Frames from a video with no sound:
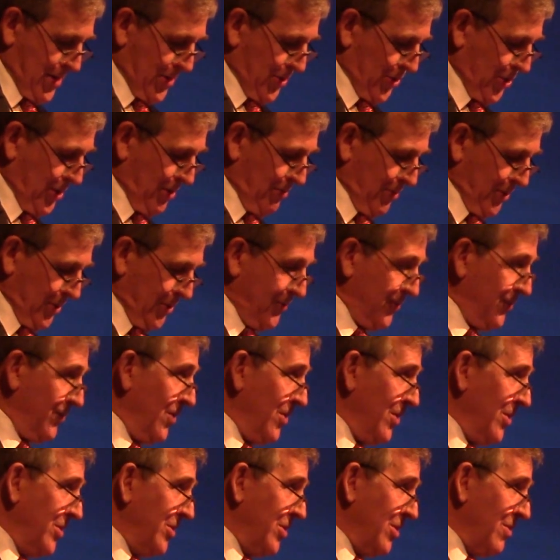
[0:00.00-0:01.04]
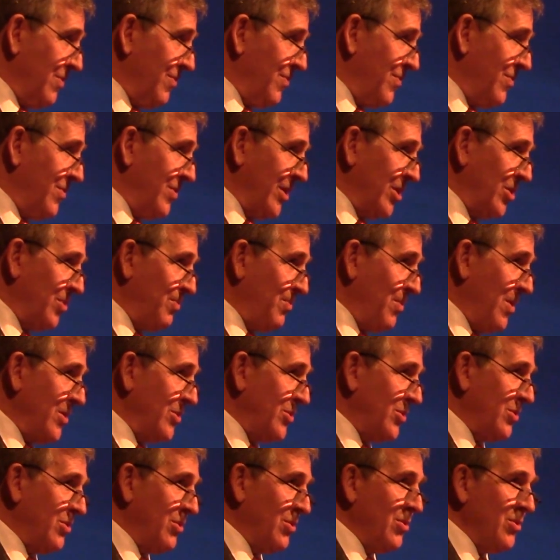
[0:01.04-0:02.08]
She was very tearful and
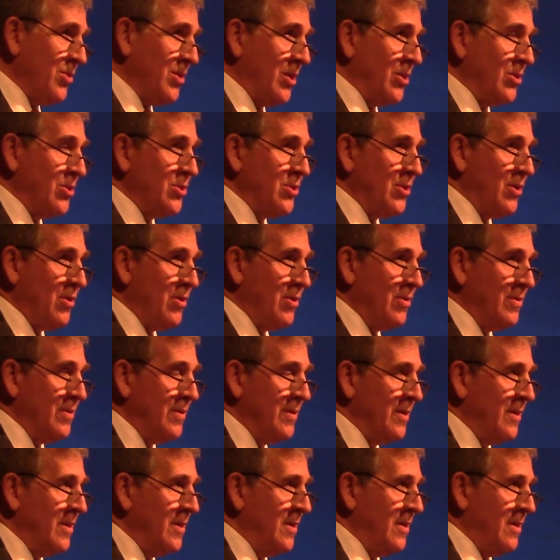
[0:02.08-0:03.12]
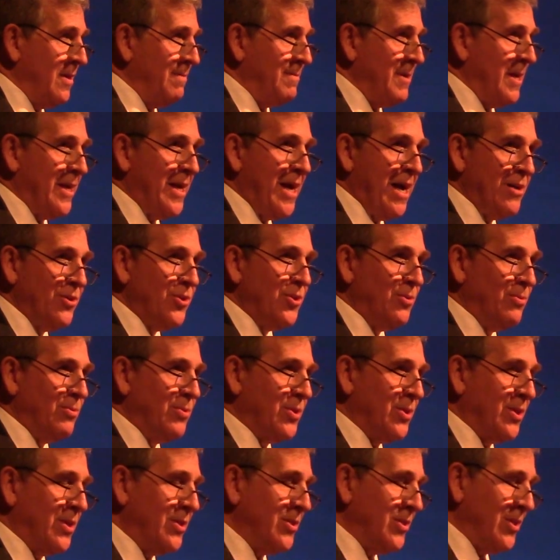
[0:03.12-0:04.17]
expressed her concern about how she
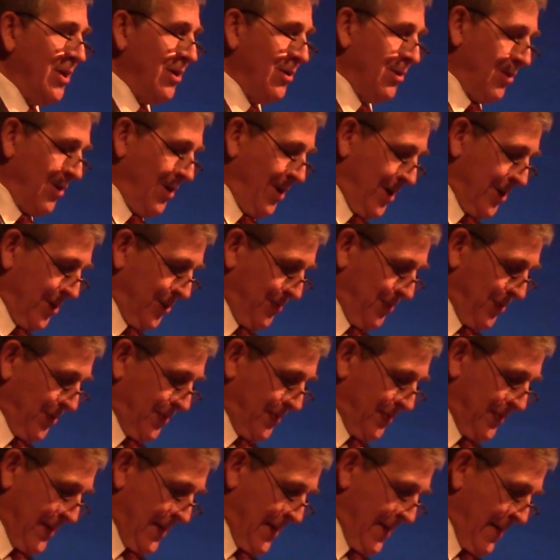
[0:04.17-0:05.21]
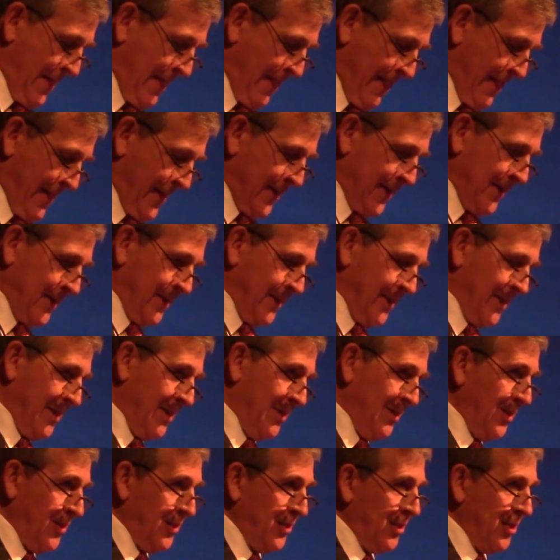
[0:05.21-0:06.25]
was going to tell her husband.
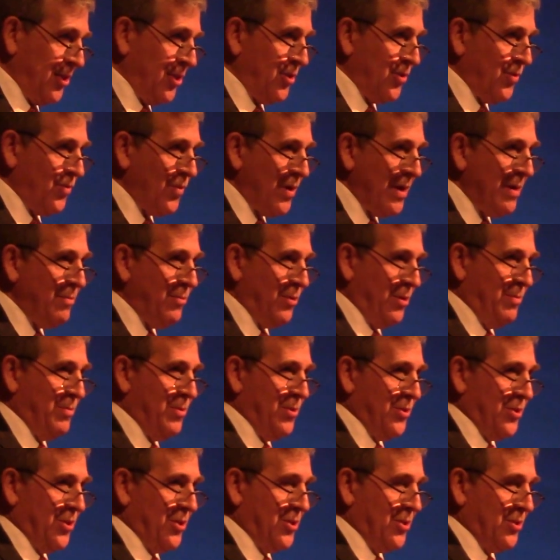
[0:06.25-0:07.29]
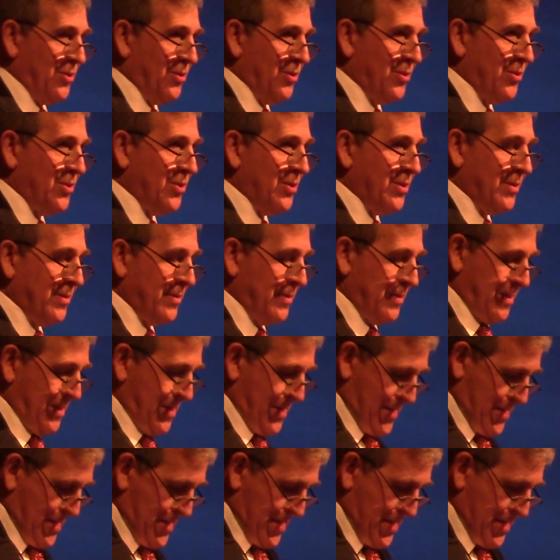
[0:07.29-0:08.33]
This extremely busy surgeon
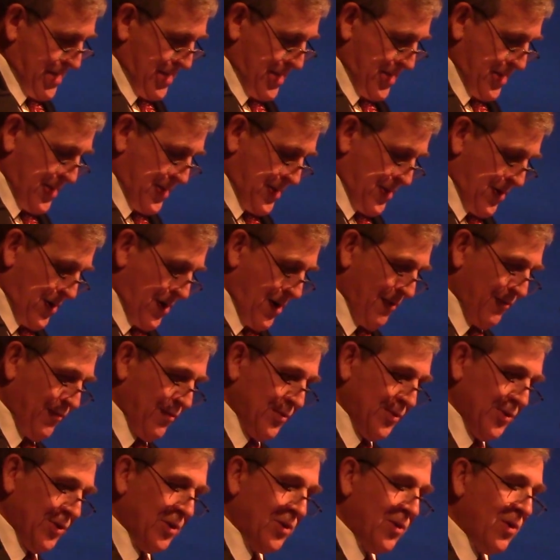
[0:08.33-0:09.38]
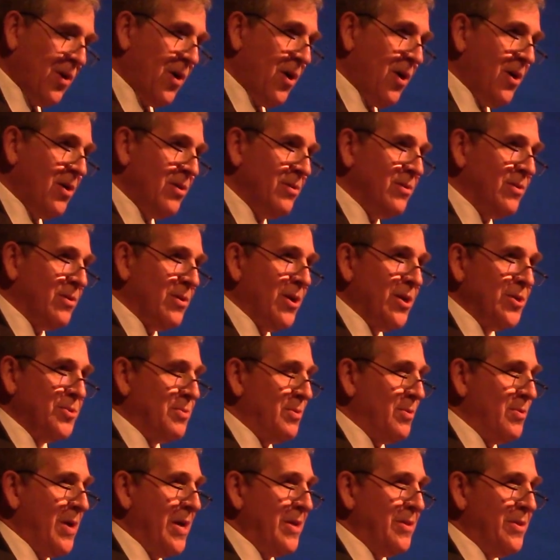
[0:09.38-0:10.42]
offered to call her
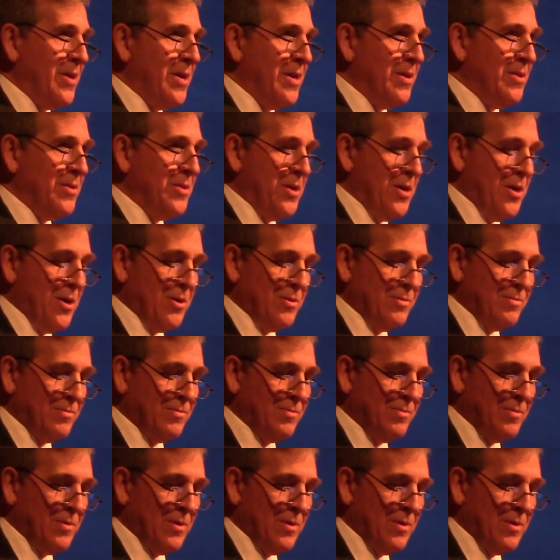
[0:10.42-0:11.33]
husband right then and there,